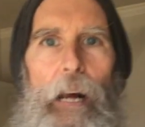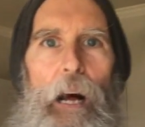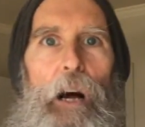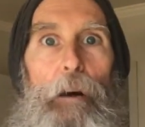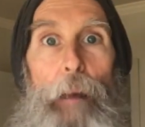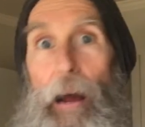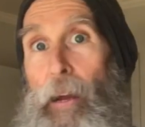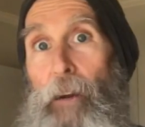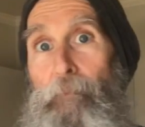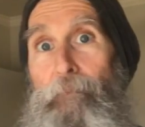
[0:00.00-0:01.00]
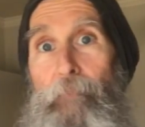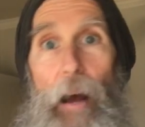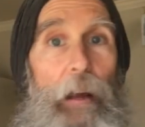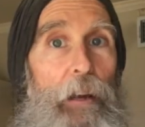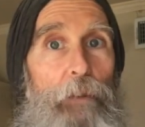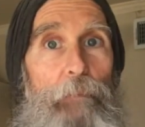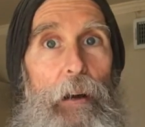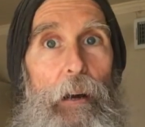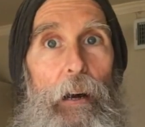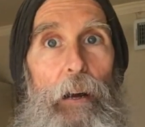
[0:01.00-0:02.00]
I am.
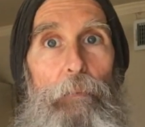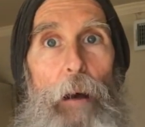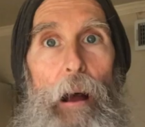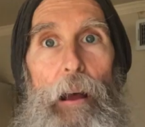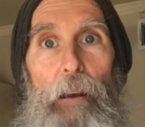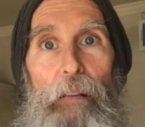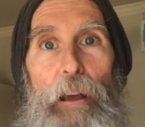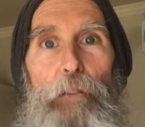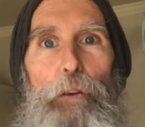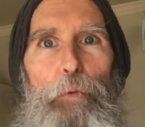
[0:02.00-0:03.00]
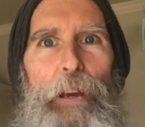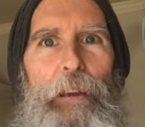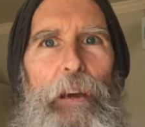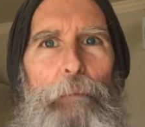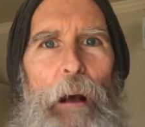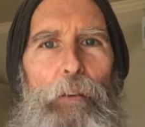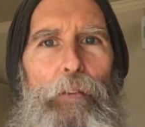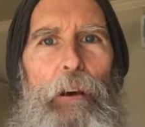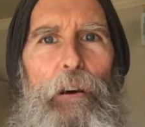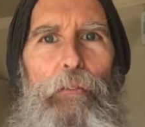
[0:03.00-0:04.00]
I had a lazy weekend
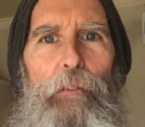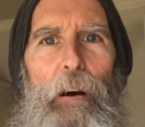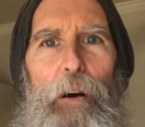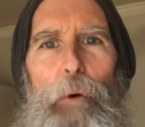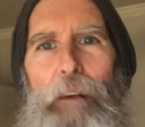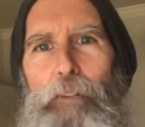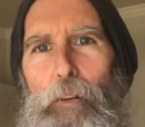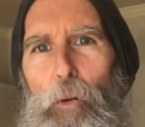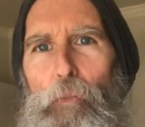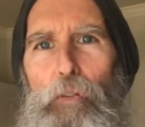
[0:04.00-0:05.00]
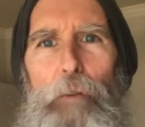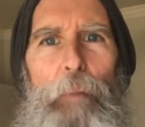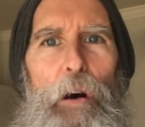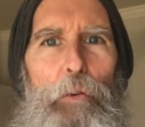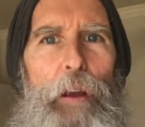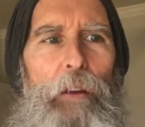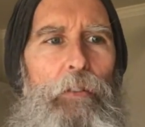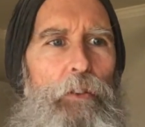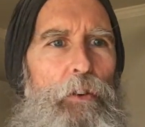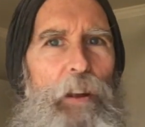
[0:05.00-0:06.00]
myself. Watched a little football
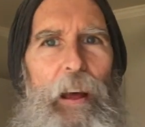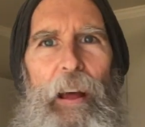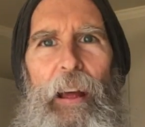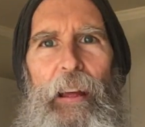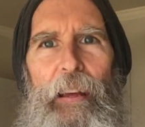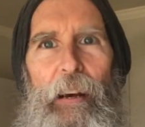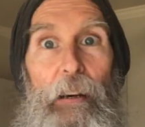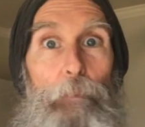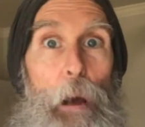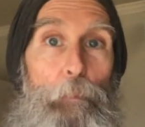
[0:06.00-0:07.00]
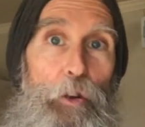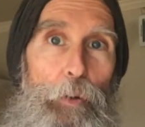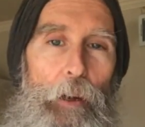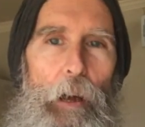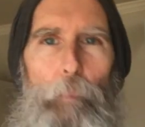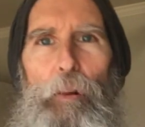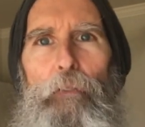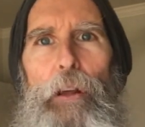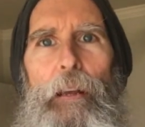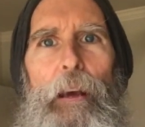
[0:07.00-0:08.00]
yesterday. I'm doing a couple
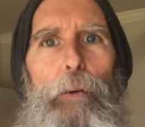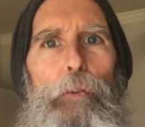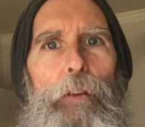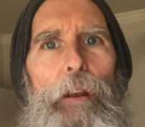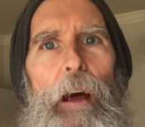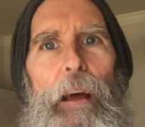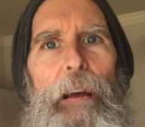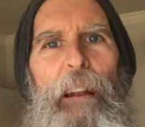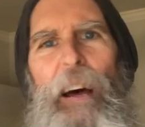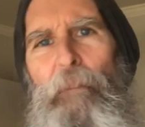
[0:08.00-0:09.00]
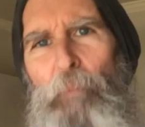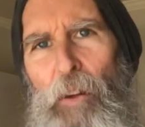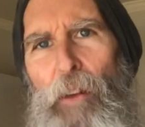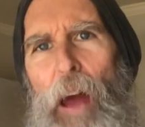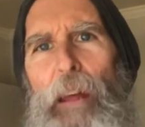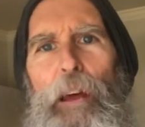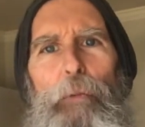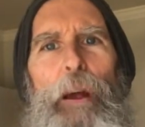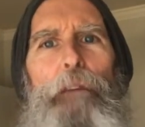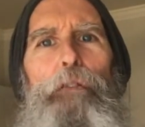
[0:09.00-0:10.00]
of videos today and just kind of
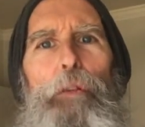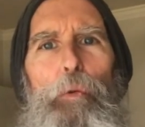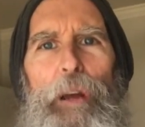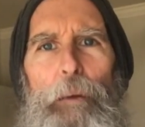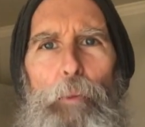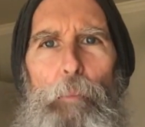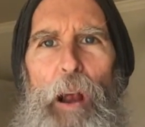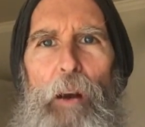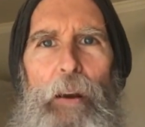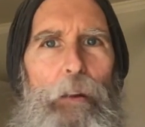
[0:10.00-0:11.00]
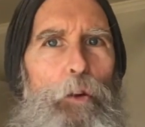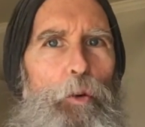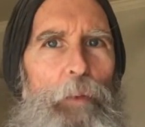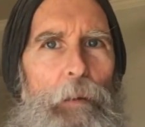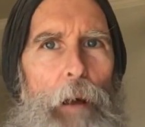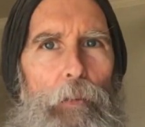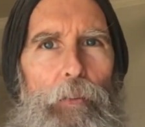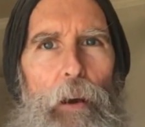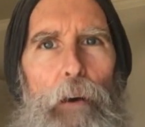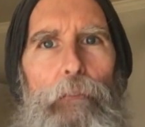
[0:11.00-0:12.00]
getting ready for the week, preparing a little bit
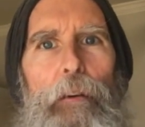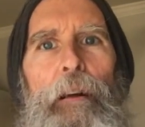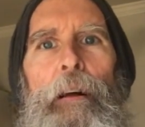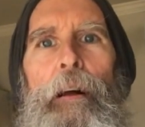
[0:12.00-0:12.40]
myself,